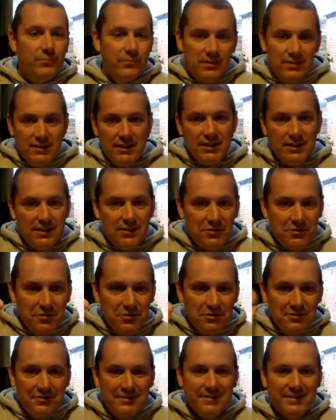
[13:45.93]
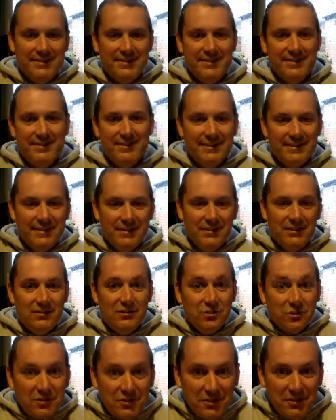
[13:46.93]
See you soon.
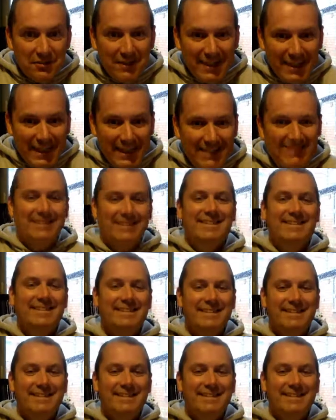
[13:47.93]
Just doing it.